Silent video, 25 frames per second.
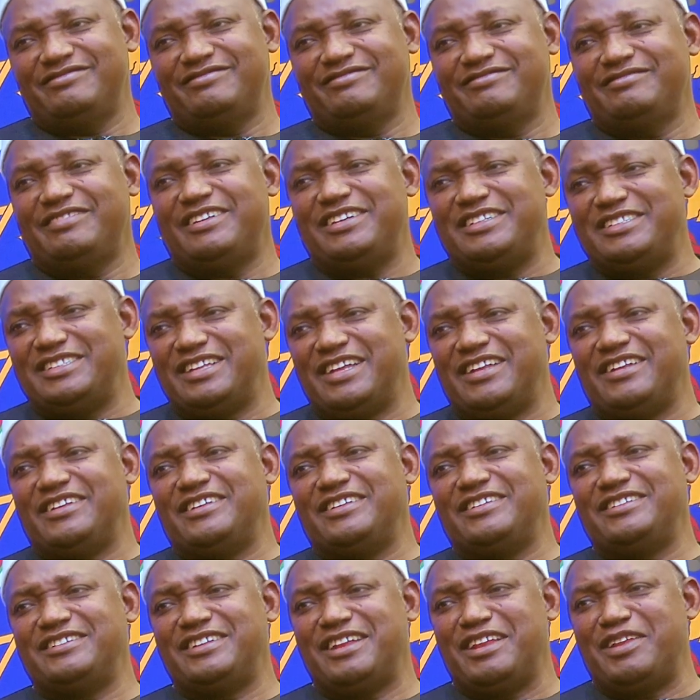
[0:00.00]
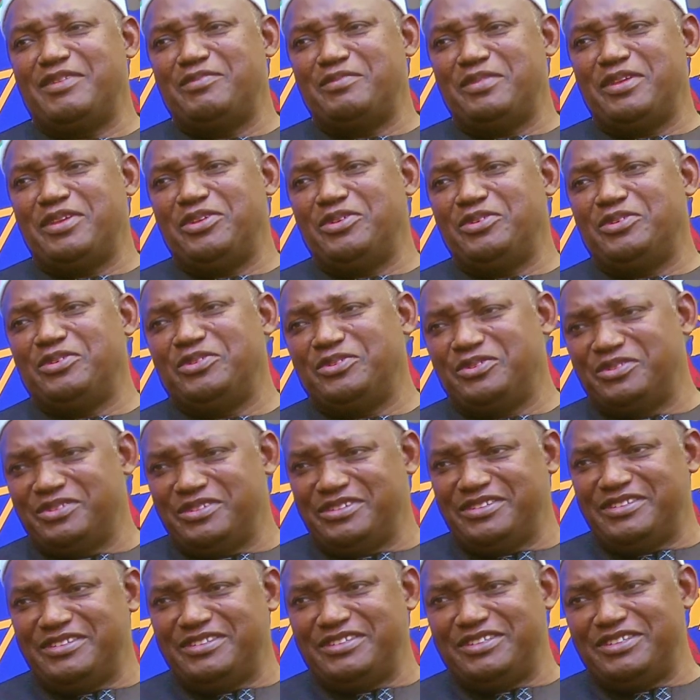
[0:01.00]
What is that? Is that a major
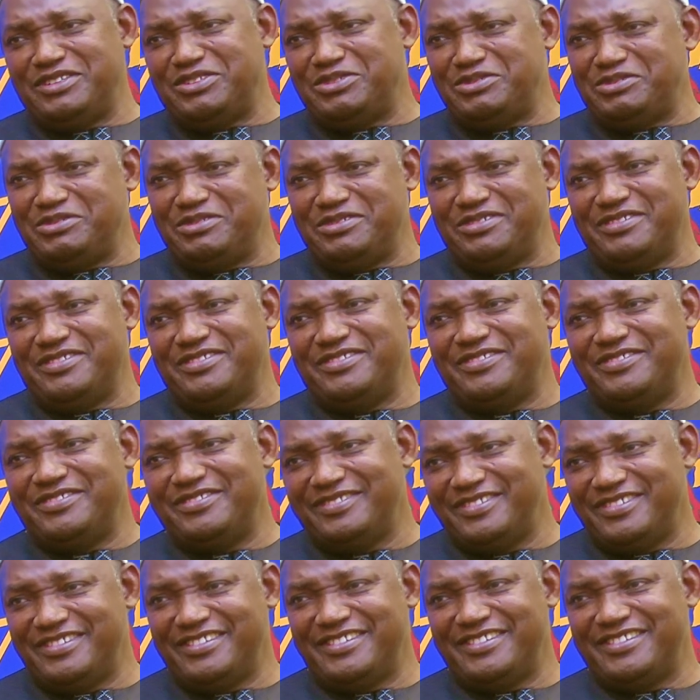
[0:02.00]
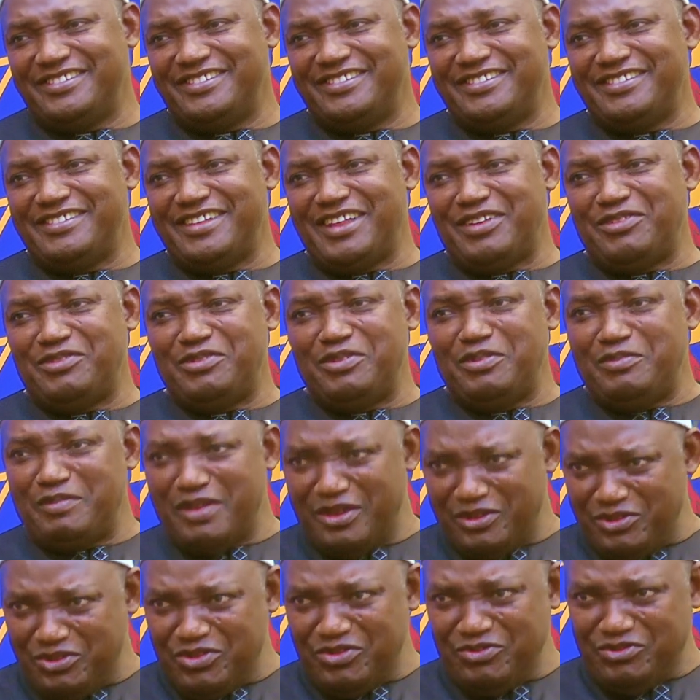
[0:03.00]
issue that will
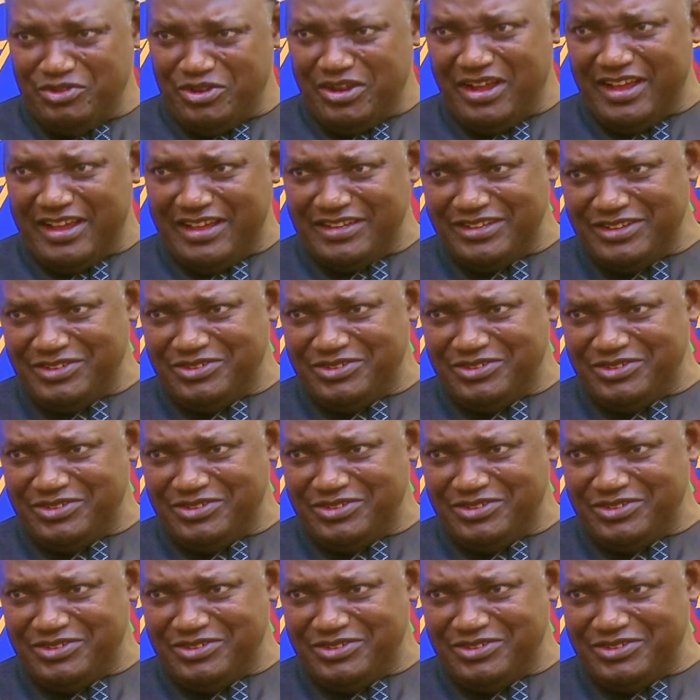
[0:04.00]
make you to vote against the